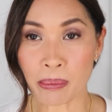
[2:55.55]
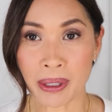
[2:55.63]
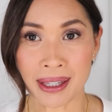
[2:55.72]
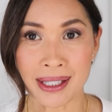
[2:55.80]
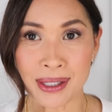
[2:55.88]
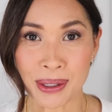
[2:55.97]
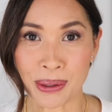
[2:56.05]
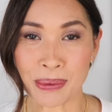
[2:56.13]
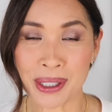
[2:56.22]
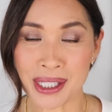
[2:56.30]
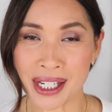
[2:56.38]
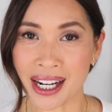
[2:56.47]
but these are the
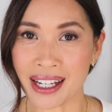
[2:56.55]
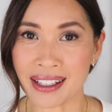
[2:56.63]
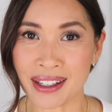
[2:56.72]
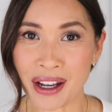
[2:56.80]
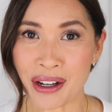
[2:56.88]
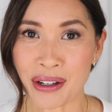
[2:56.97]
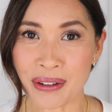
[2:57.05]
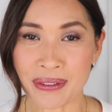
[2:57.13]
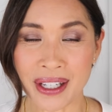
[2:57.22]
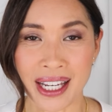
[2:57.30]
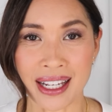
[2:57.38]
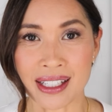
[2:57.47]
ones that I love
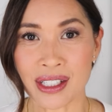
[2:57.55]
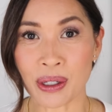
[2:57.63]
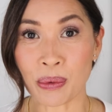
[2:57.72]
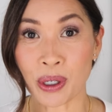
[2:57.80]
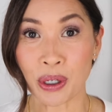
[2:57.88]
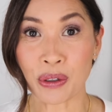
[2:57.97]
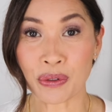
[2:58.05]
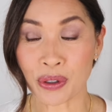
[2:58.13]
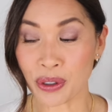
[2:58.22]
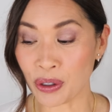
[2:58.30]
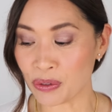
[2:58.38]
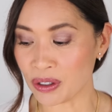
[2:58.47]
and wear over
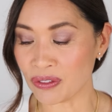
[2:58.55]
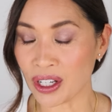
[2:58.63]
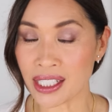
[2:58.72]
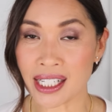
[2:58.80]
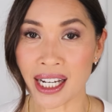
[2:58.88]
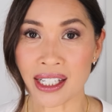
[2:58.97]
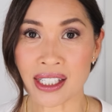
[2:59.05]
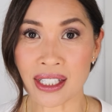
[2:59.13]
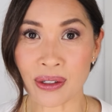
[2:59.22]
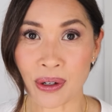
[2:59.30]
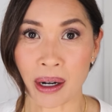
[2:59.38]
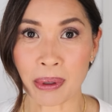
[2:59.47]
and over. In fact, I had to
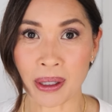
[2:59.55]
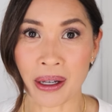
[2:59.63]
grab a